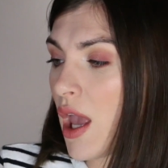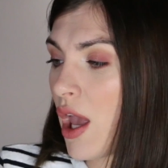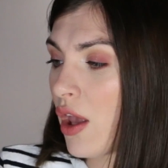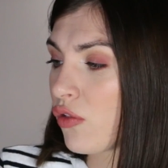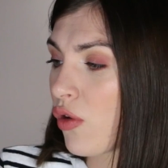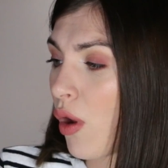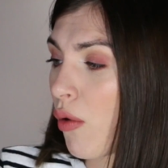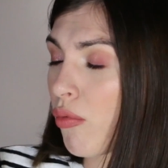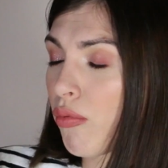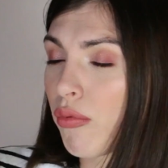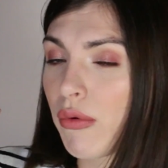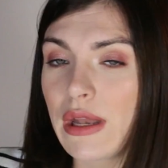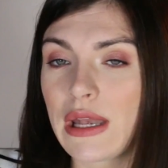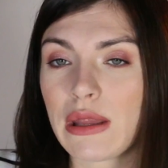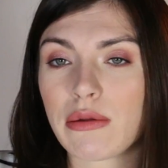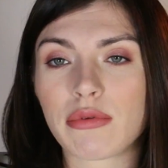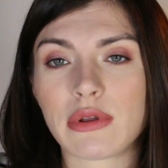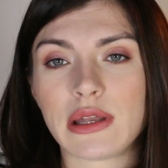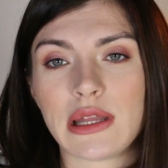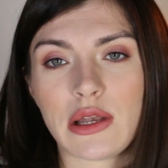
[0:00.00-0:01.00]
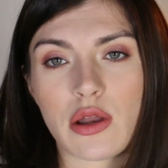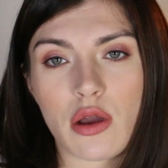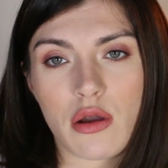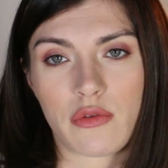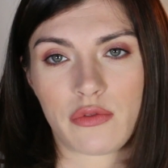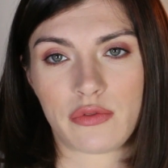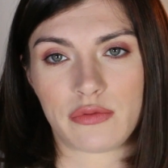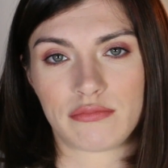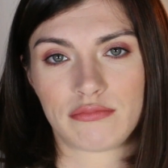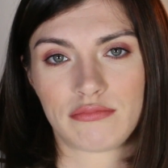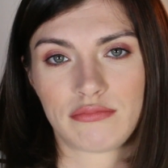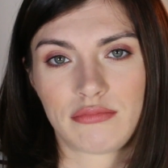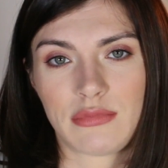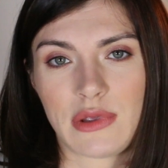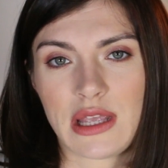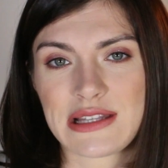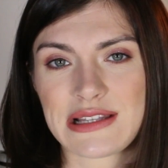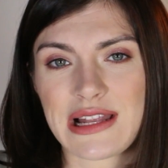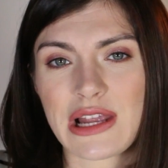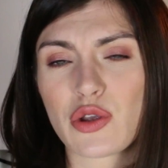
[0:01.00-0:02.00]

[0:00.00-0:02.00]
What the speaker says: So I really, really love it's